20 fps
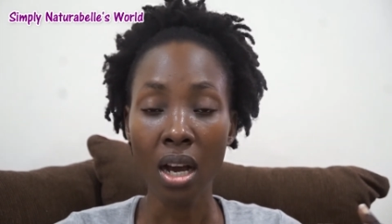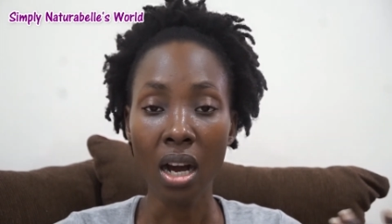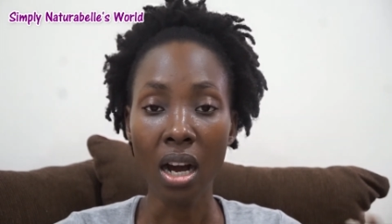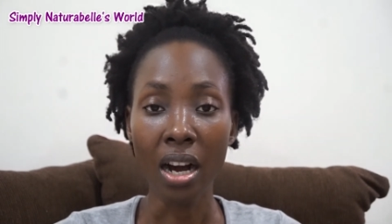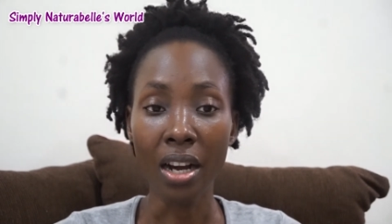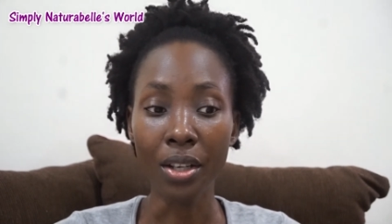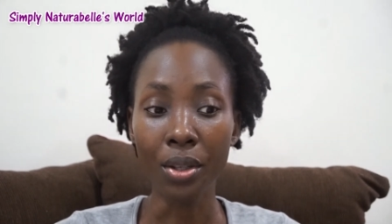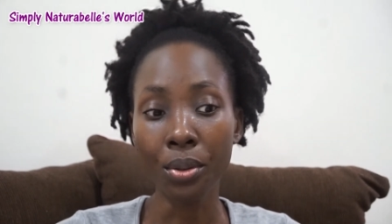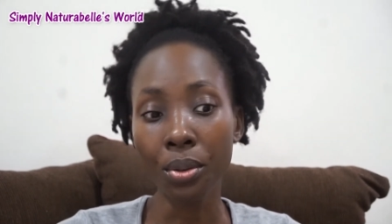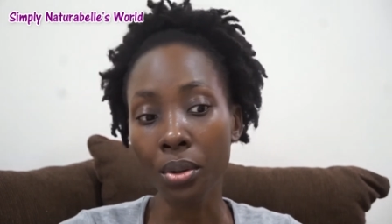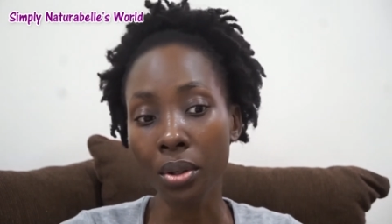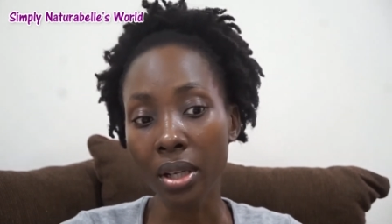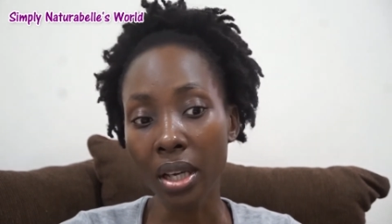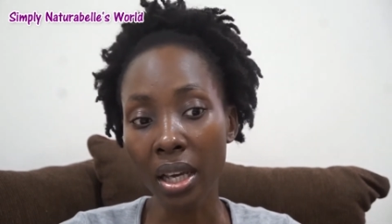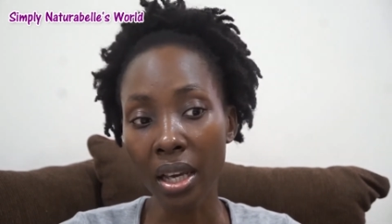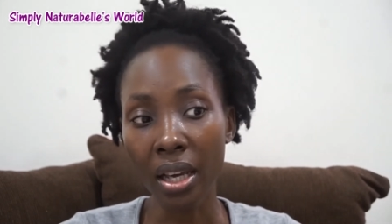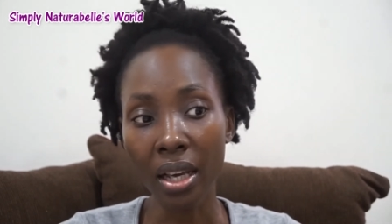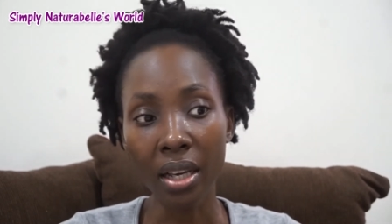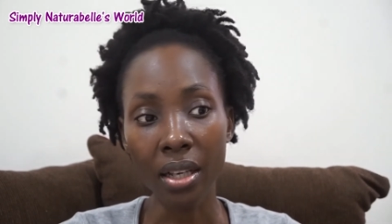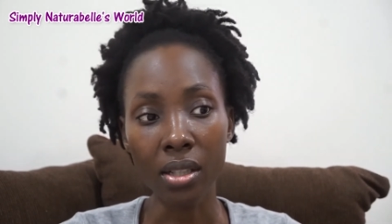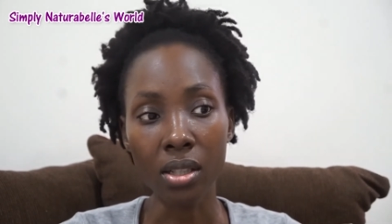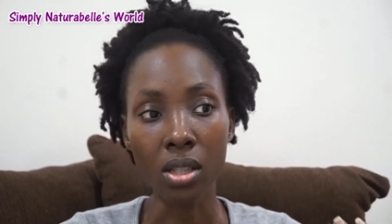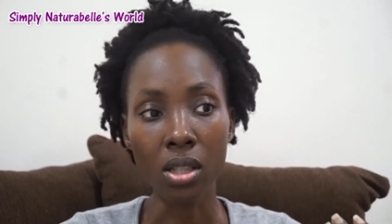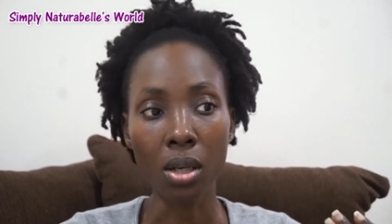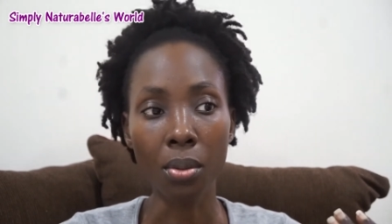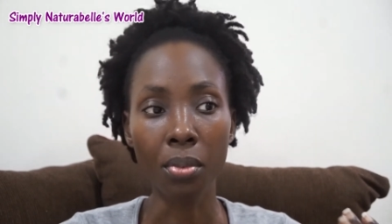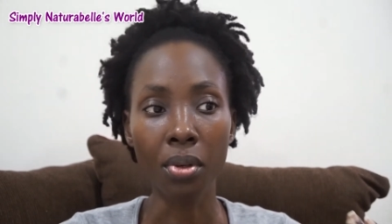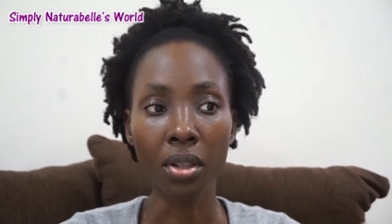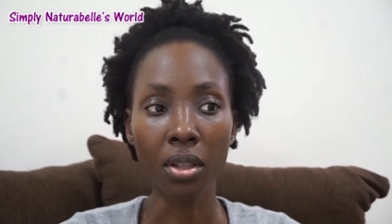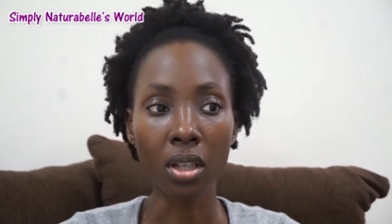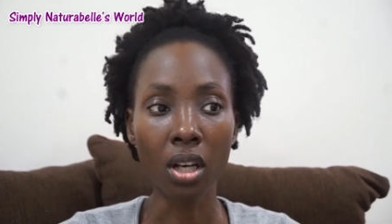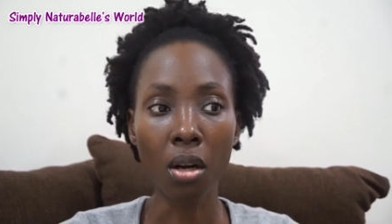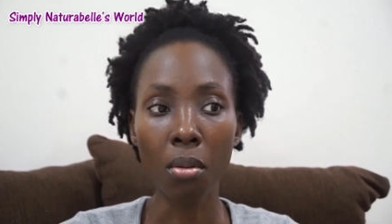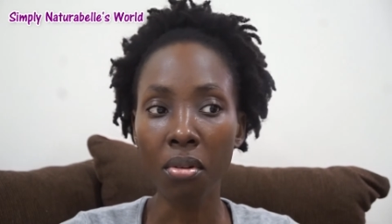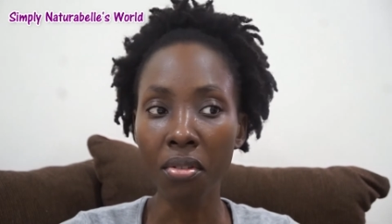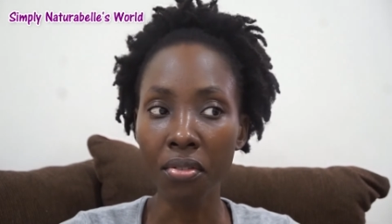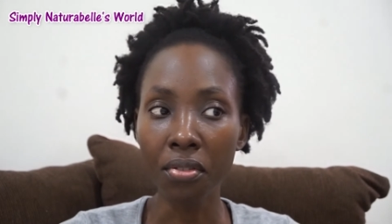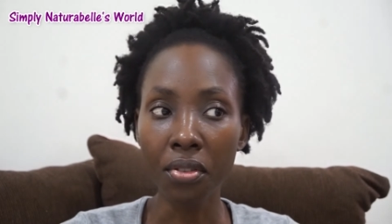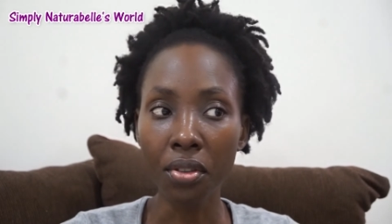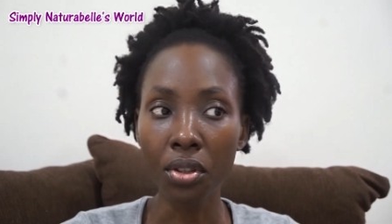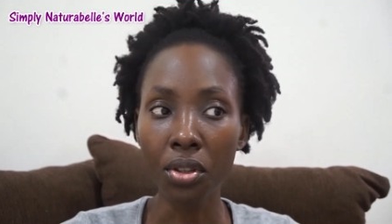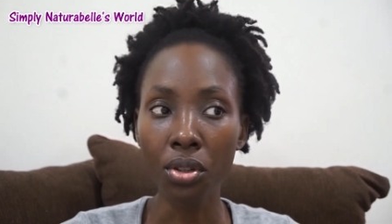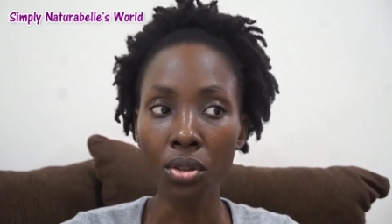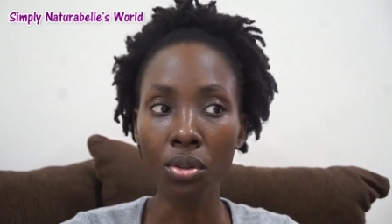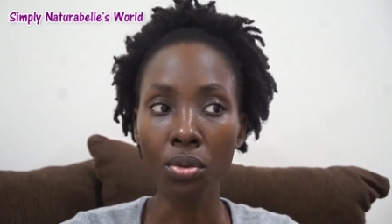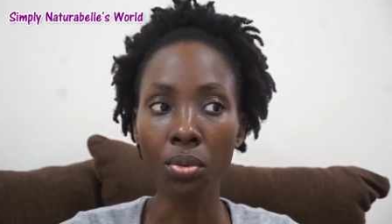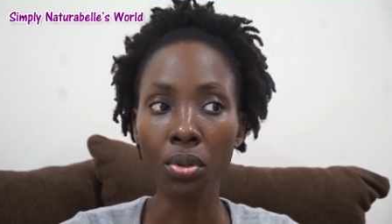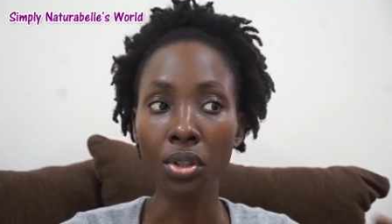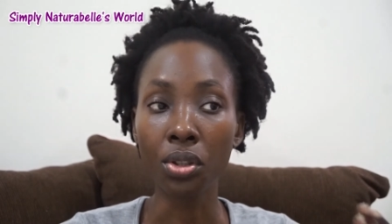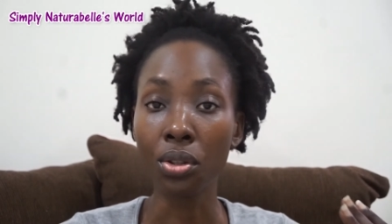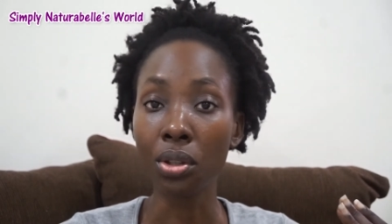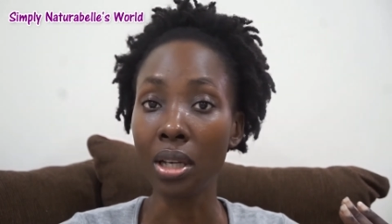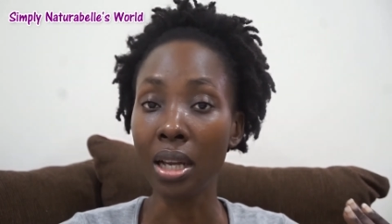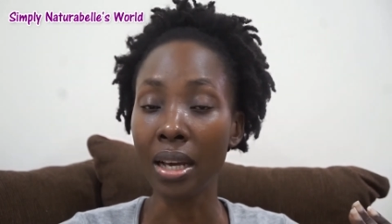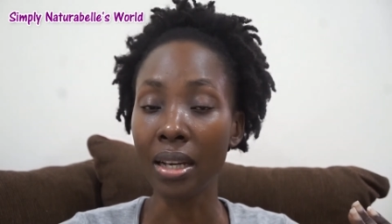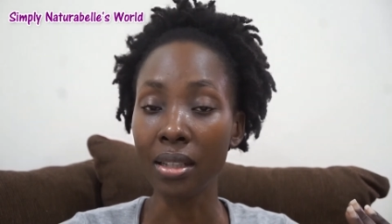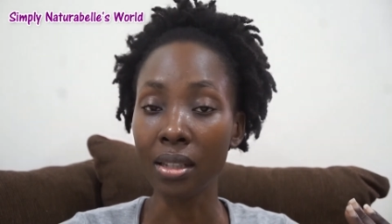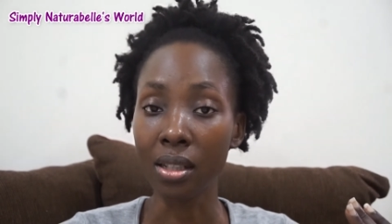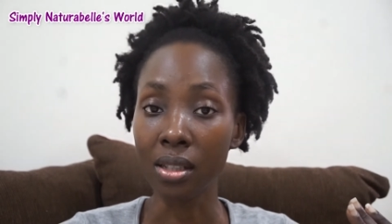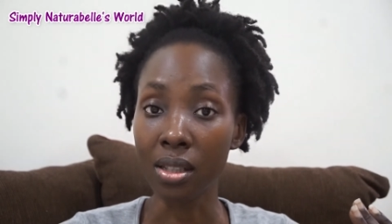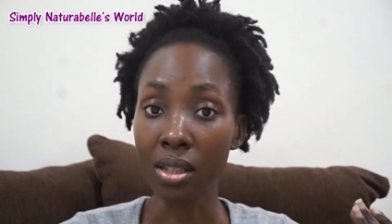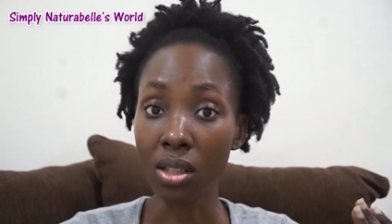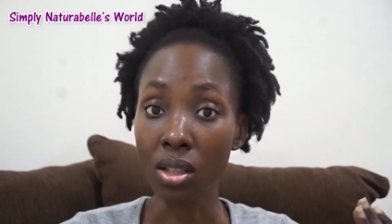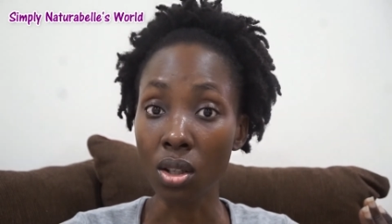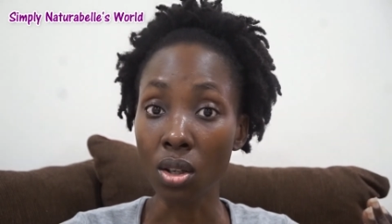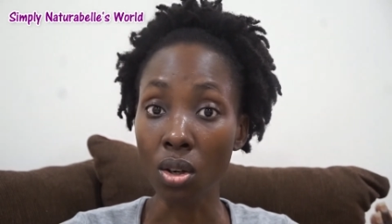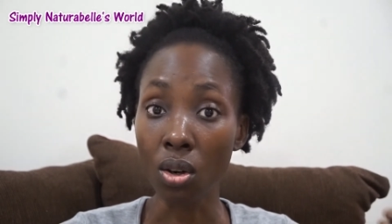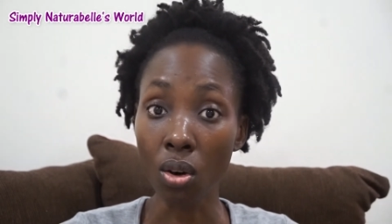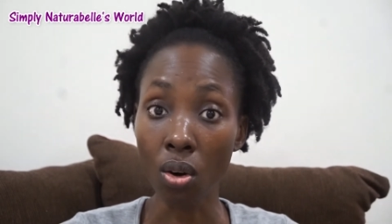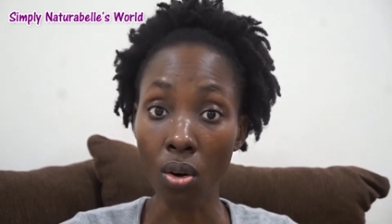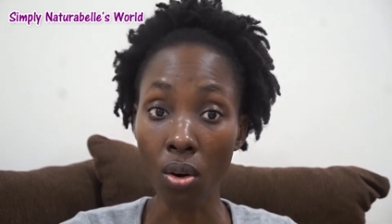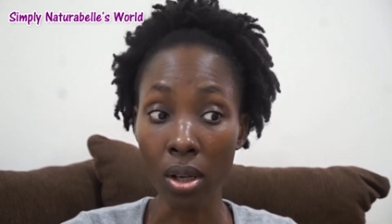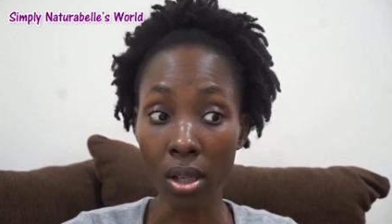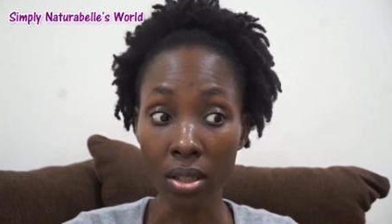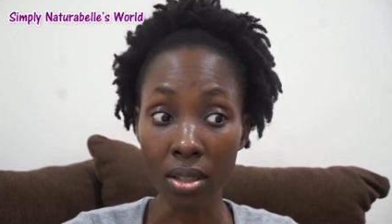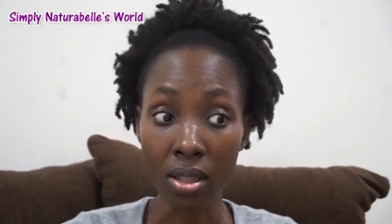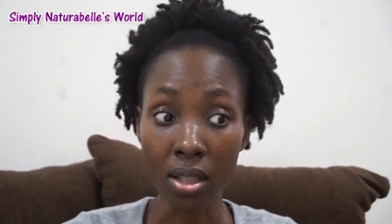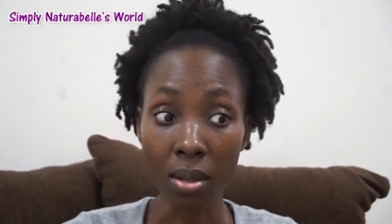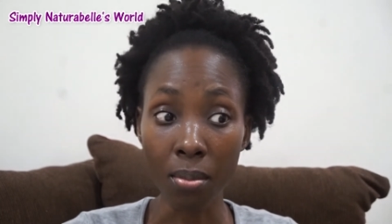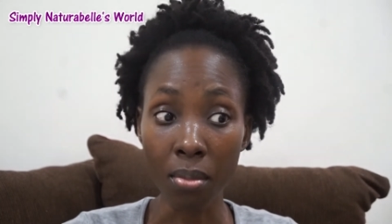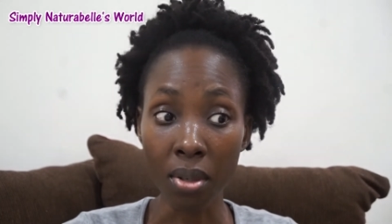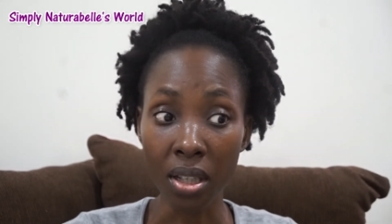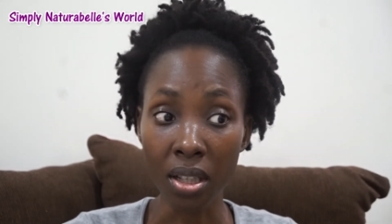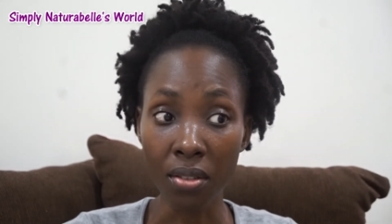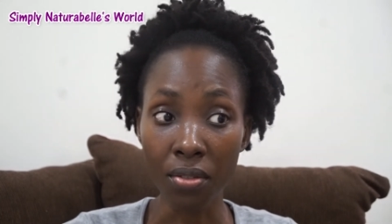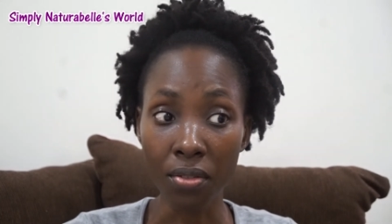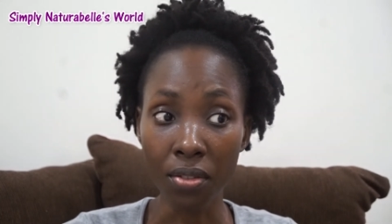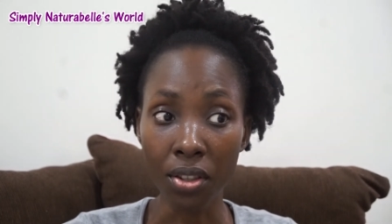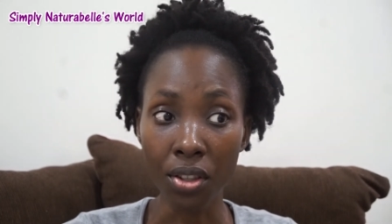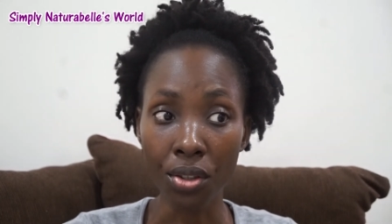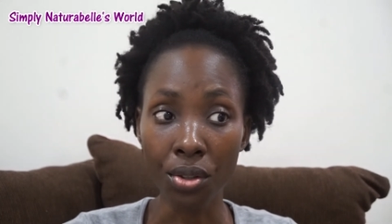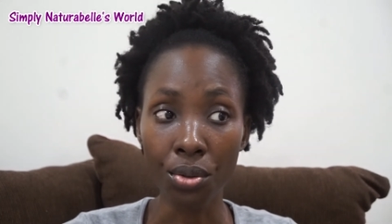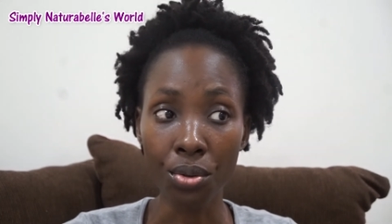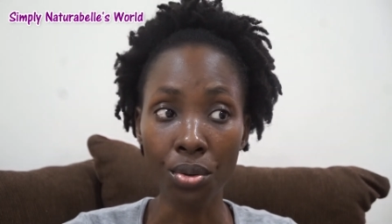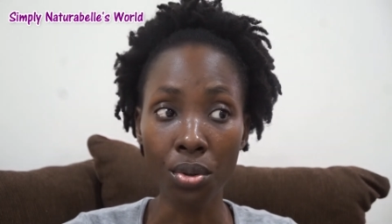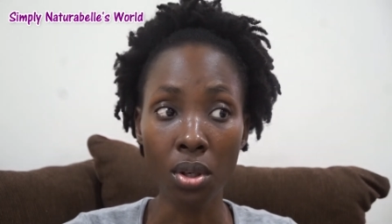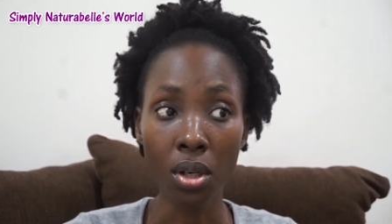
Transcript: are you okay is someone coming for you would you like us to call somebody for you